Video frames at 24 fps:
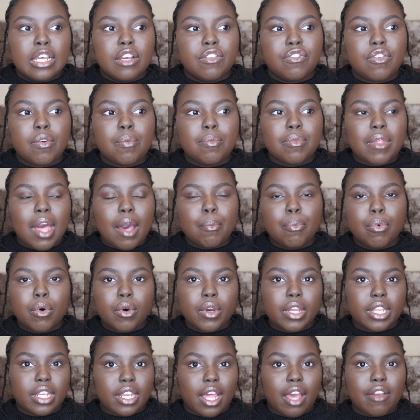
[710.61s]
From that
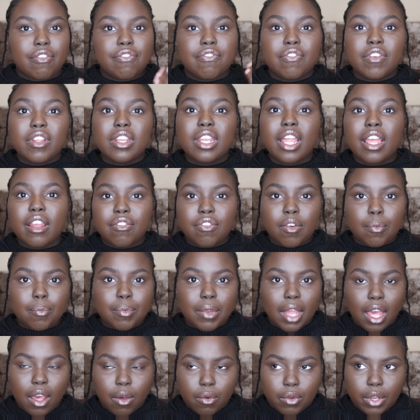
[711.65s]
point, I feel like
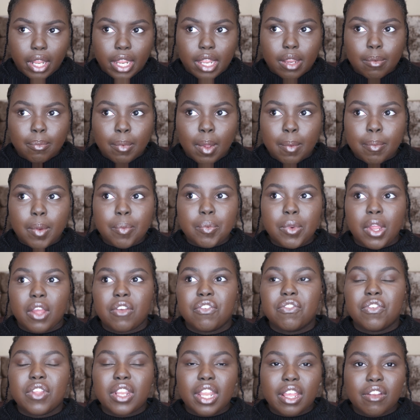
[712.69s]
from now, like in my memory, I
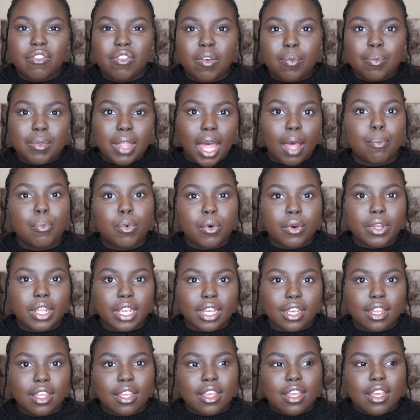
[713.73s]
feel like from that
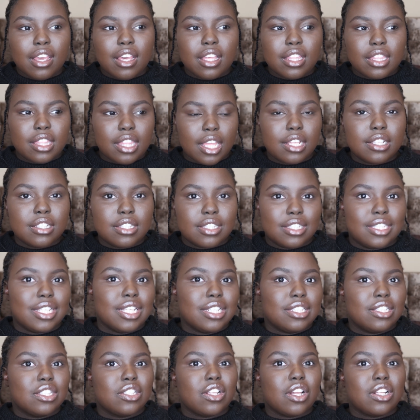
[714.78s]
point things
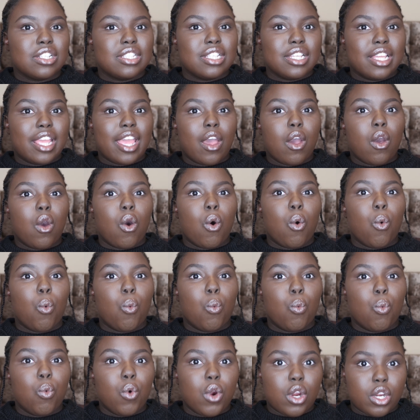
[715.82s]
did start to get
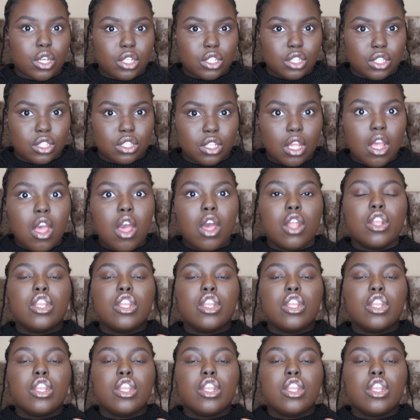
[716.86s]
worse.